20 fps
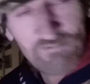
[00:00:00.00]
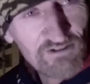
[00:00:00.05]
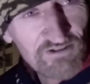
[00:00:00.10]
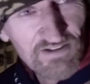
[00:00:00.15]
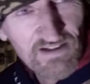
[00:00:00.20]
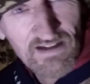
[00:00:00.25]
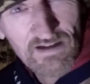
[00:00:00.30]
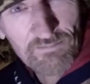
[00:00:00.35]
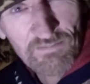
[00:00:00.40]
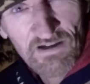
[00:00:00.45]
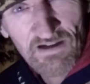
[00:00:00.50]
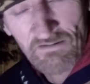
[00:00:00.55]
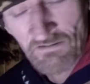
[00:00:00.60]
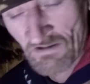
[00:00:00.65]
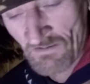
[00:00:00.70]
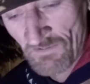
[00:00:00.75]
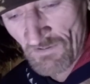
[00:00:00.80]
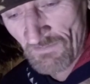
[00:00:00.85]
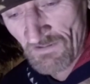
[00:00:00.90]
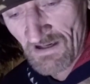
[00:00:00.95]
set up here. I'm
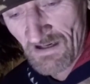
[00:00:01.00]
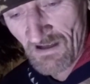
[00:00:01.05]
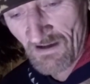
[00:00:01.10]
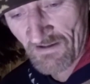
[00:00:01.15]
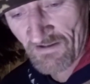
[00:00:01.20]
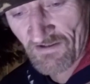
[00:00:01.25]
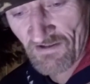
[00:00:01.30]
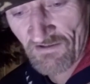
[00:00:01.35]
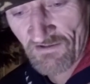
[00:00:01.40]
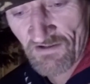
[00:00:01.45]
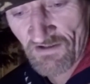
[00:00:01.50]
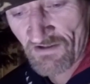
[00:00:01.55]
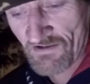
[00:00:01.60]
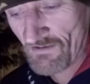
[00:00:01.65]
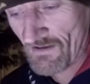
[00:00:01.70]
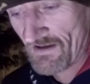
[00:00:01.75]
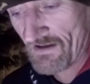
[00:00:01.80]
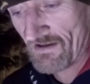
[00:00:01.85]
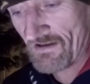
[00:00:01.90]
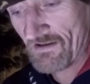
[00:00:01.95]
going to put the glasses on just
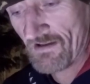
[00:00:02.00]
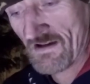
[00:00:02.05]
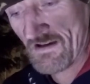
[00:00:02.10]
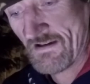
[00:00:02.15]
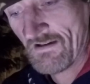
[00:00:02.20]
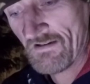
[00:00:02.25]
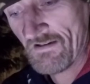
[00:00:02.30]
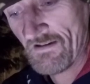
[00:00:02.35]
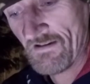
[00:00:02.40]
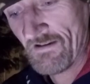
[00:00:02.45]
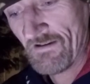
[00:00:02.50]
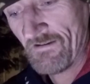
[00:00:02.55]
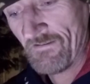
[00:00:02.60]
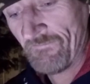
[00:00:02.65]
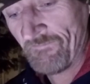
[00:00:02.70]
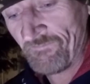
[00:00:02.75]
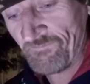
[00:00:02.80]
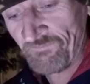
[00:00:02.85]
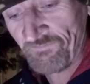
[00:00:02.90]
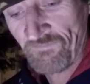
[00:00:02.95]
so I can
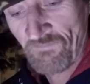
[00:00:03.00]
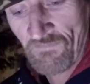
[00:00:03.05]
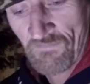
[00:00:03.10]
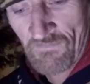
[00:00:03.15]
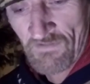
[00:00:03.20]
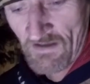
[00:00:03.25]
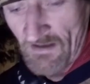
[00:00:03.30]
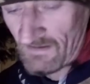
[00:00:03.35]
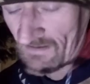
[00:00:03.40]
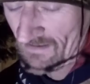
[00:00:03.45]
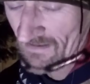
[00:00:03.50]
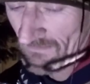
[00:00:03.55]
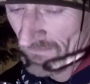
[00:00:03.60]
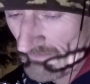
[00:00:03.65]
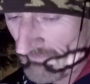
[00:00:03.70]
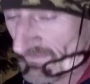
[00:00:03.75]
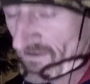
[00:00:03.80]
see what I'm